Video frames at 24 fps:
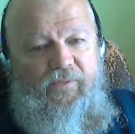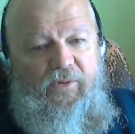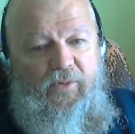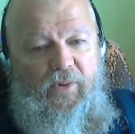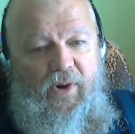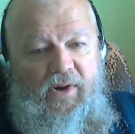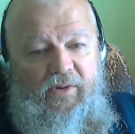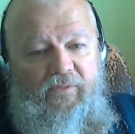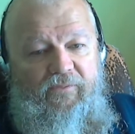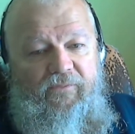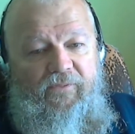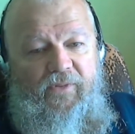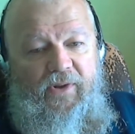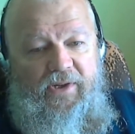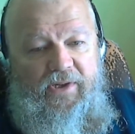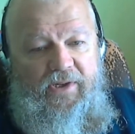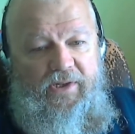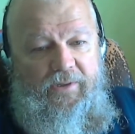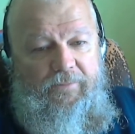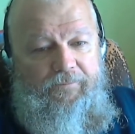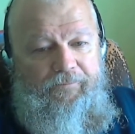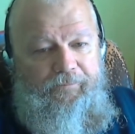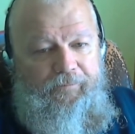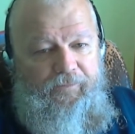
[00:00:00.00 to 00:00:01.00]

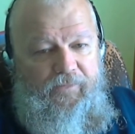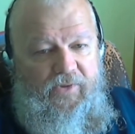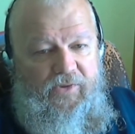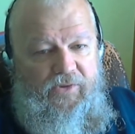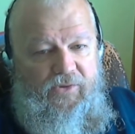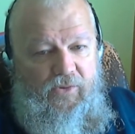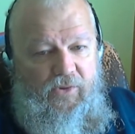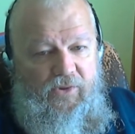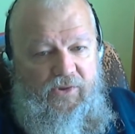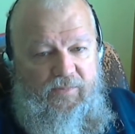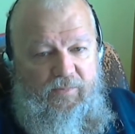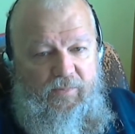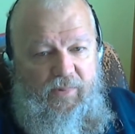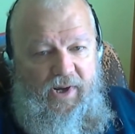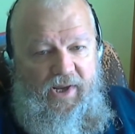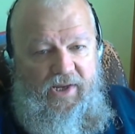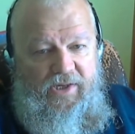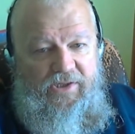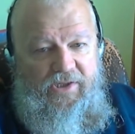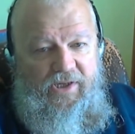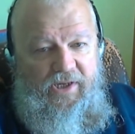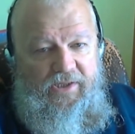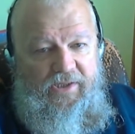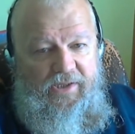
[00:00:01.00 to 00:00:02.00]
crowdfunded source
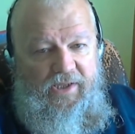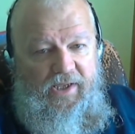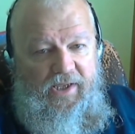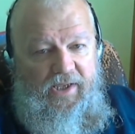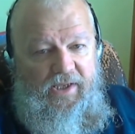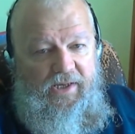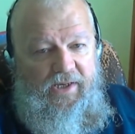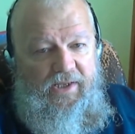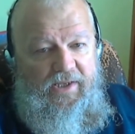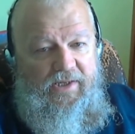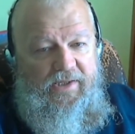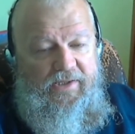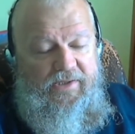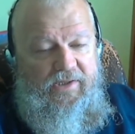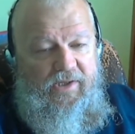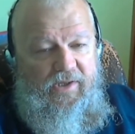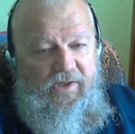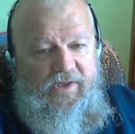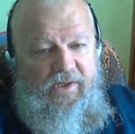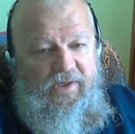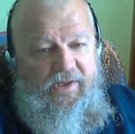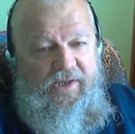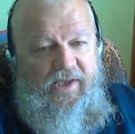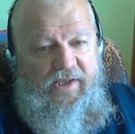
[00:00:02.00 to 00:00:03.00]
project and it is
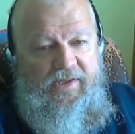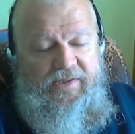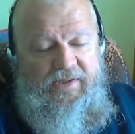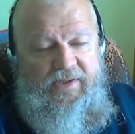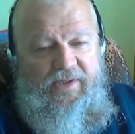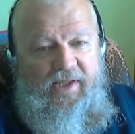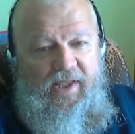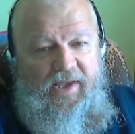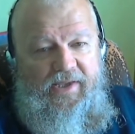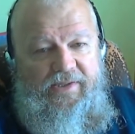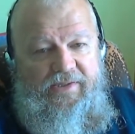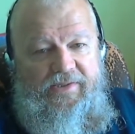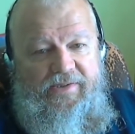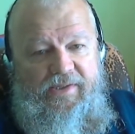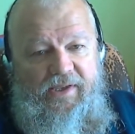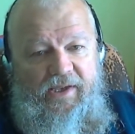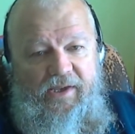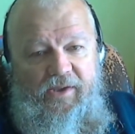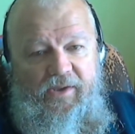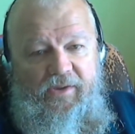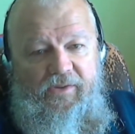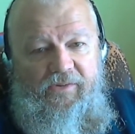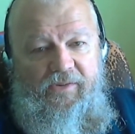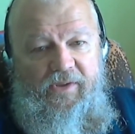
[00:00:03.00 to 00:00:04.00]
going to test light
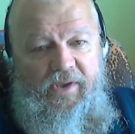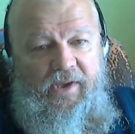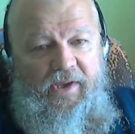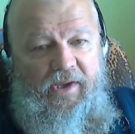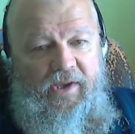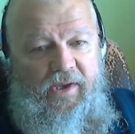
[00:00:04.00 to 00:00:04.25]
sails.